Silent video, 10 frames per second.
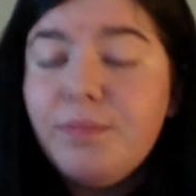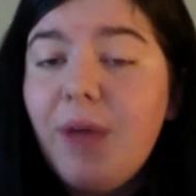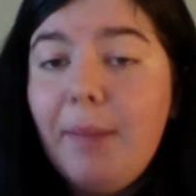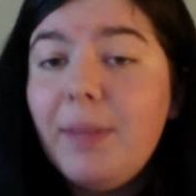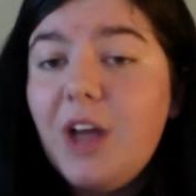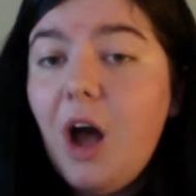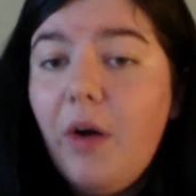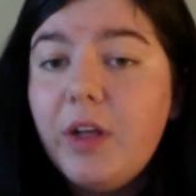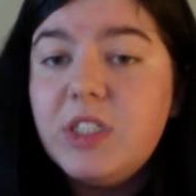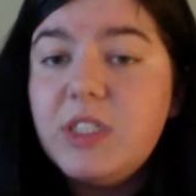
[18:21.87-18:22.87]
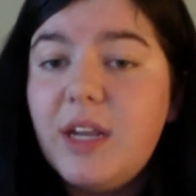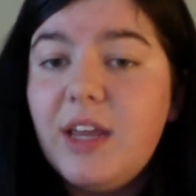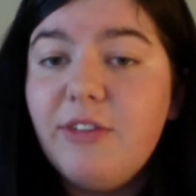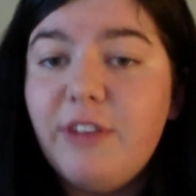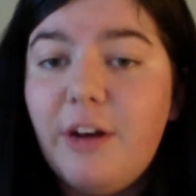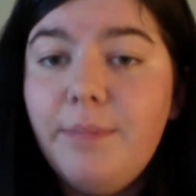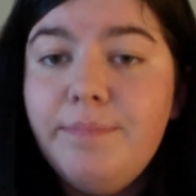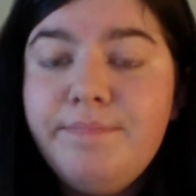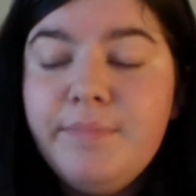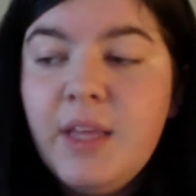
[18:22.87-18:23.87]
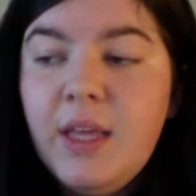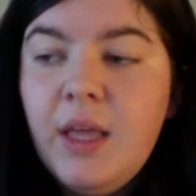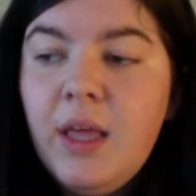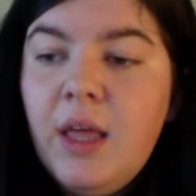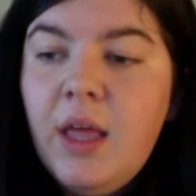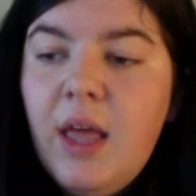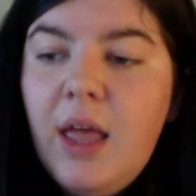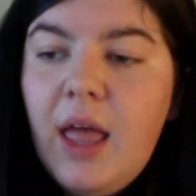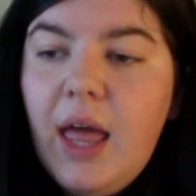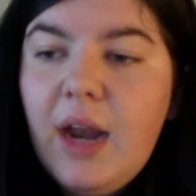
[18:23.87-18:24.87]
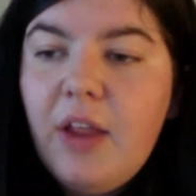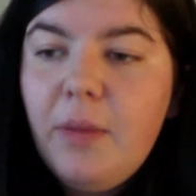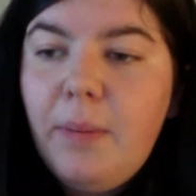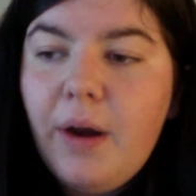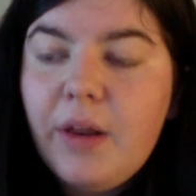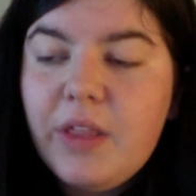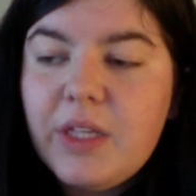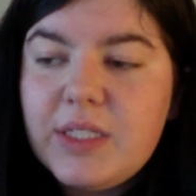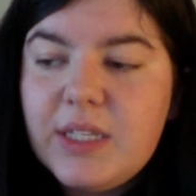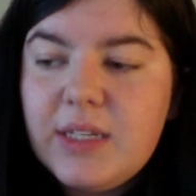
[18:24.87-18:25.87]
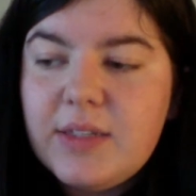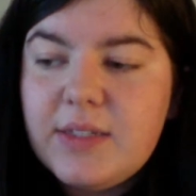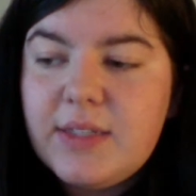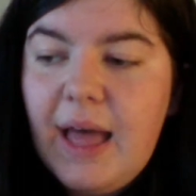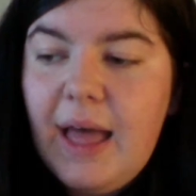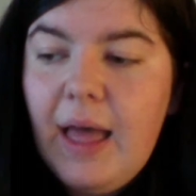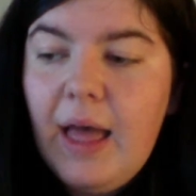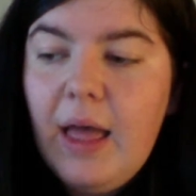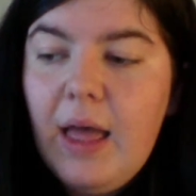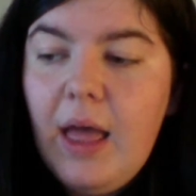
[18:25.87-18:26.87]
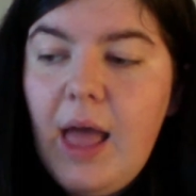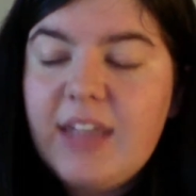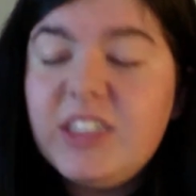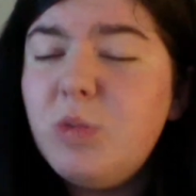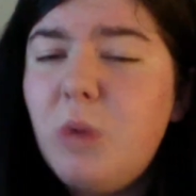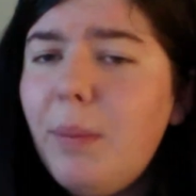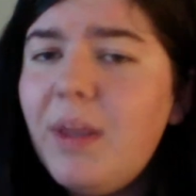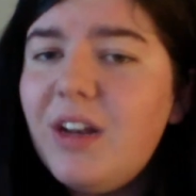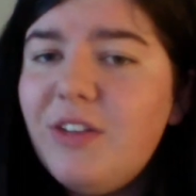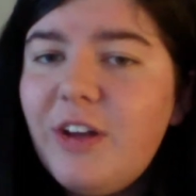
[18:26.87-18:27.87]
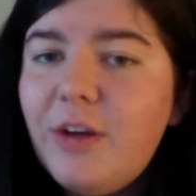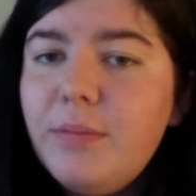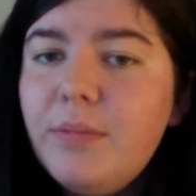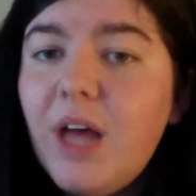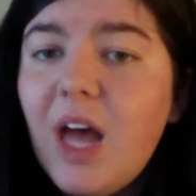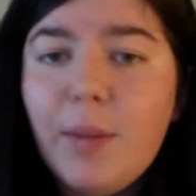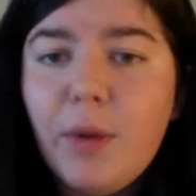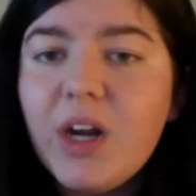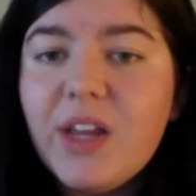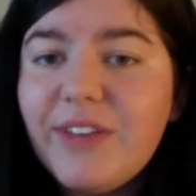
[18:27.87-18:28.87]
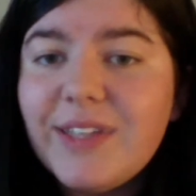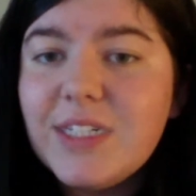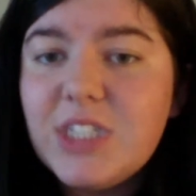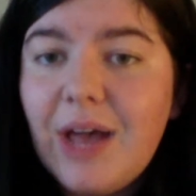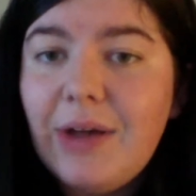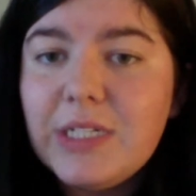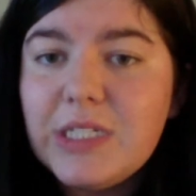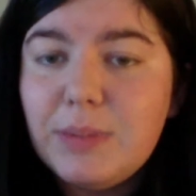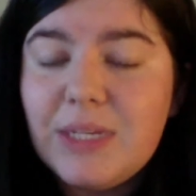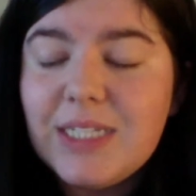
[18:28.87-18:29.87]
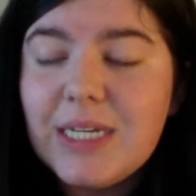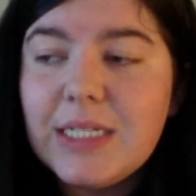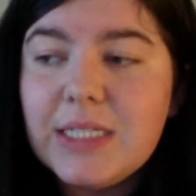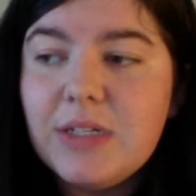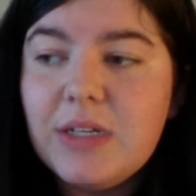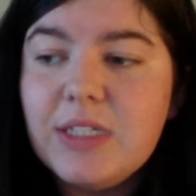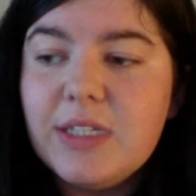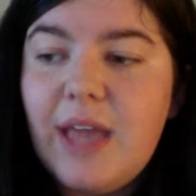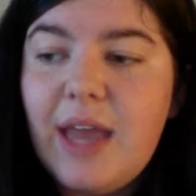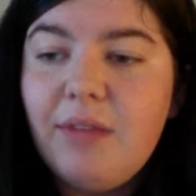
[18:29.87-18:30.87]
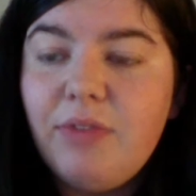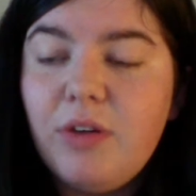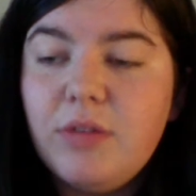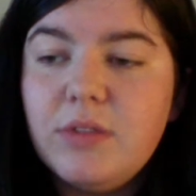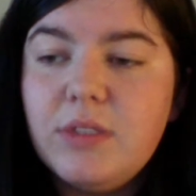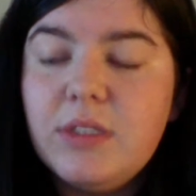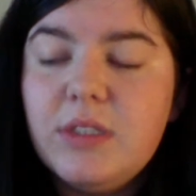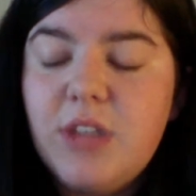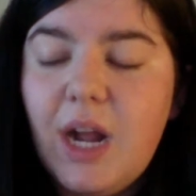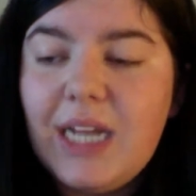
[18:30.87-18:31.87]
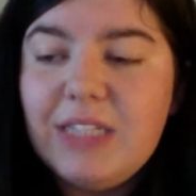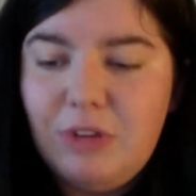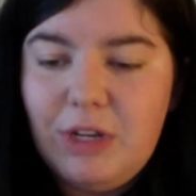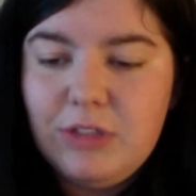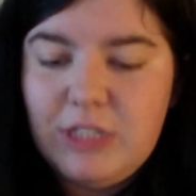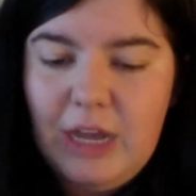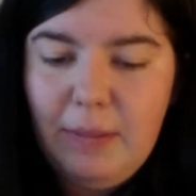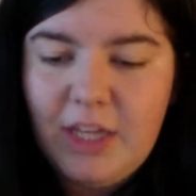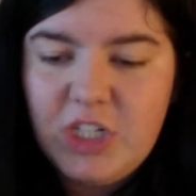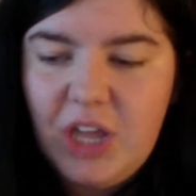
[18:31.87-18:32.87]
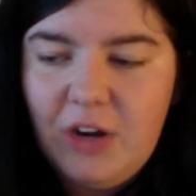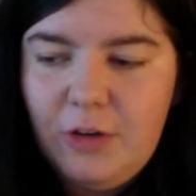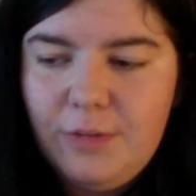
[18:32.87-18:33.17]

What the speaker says: in college studying film, and another part of this is that as a woman in film, I'm already facing challenges of being taken seriously, and if those Sane's videos stay on my channel,